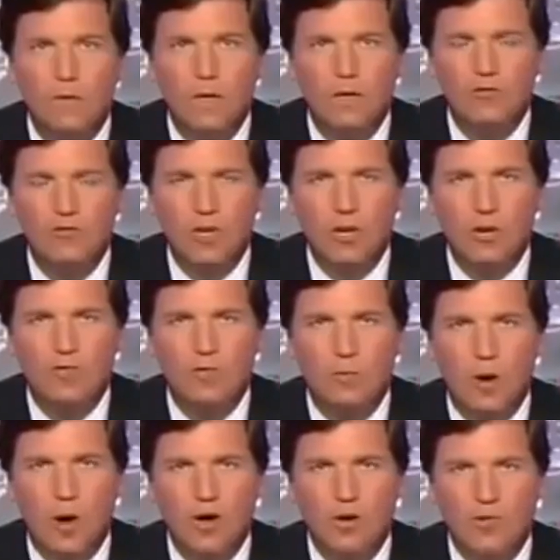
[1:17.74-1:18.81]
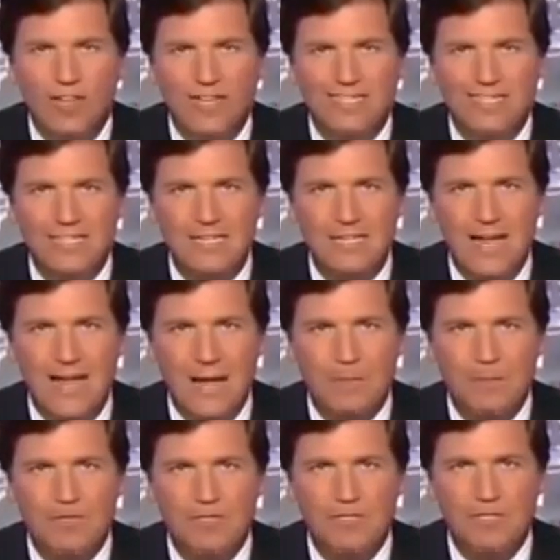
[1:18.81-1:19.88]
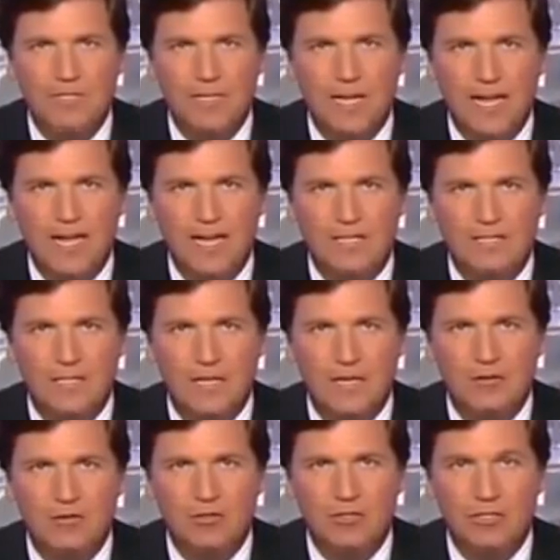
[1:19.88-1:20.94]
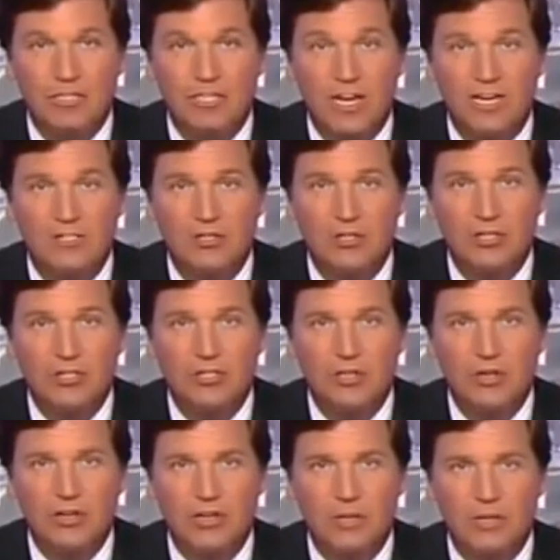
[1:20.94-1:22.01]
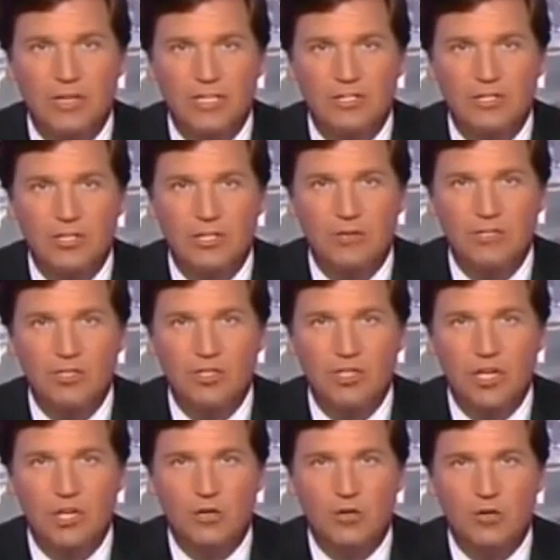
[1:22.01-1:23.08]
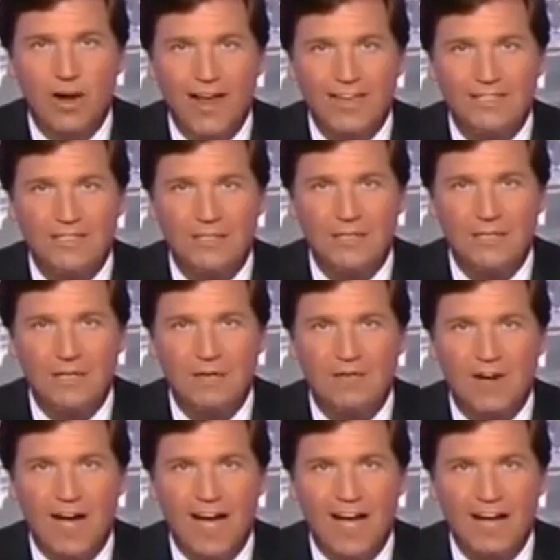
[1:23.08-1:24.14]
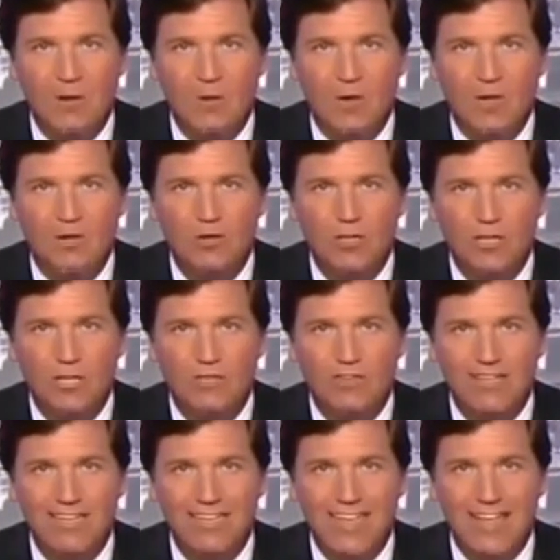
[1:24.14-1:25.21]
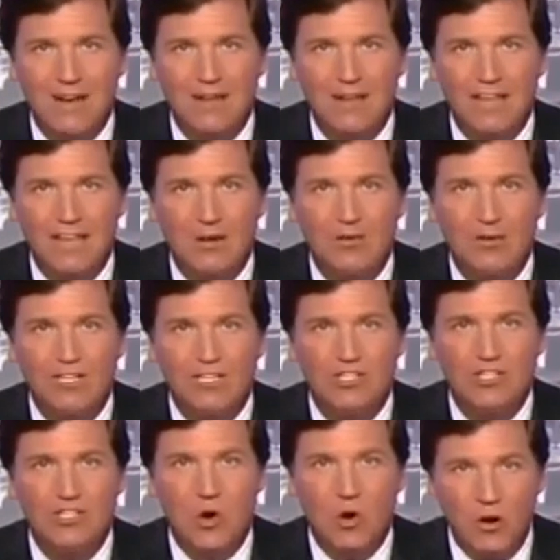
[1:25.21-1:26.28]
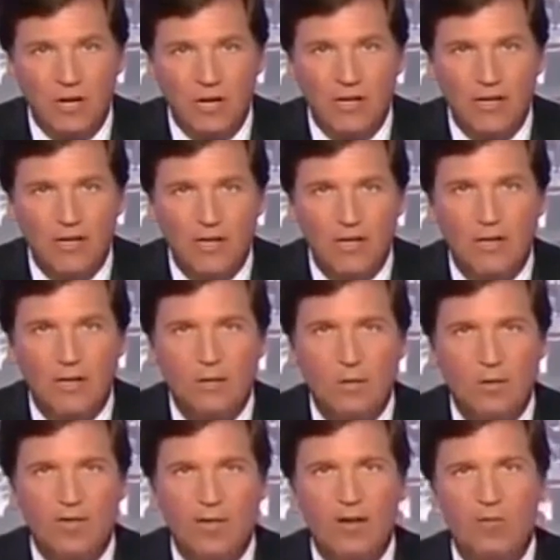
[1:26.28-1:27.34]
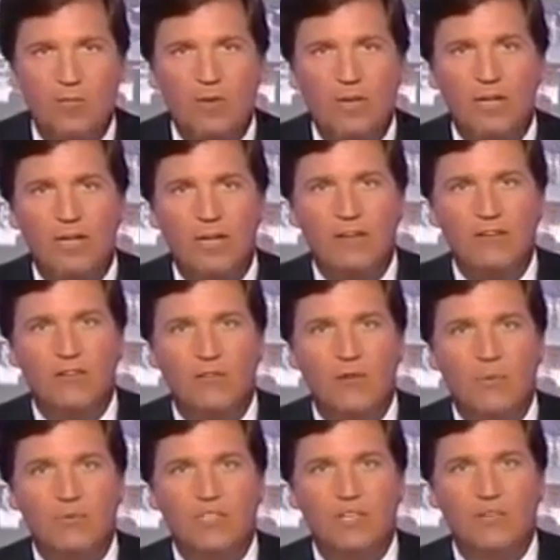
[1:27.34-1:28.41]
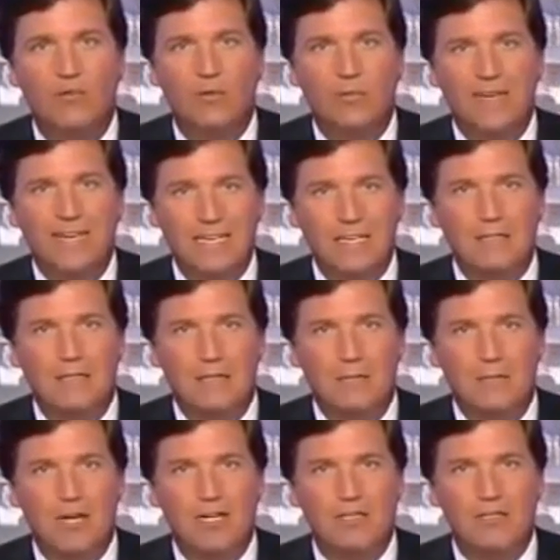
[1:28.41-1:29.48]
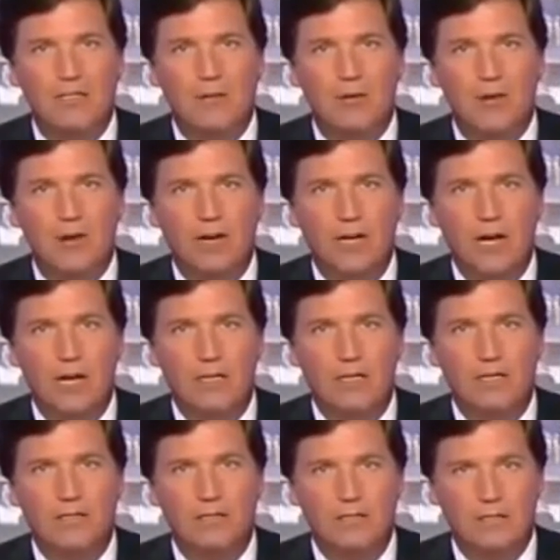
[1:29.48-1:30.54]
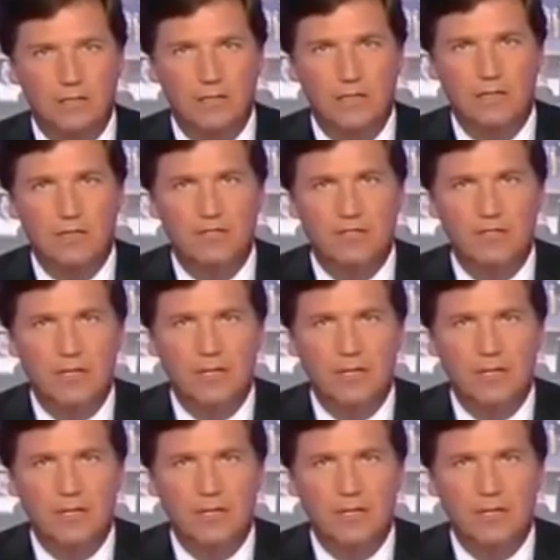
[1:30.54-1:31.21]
Country over party. Well, that didn't happen today. Senate Judiciary Committee Chairman Chuck Grassley of Iowa couldn't even get the hearing started without being interrupted repeatedly by his Democratic colleagues. Here's a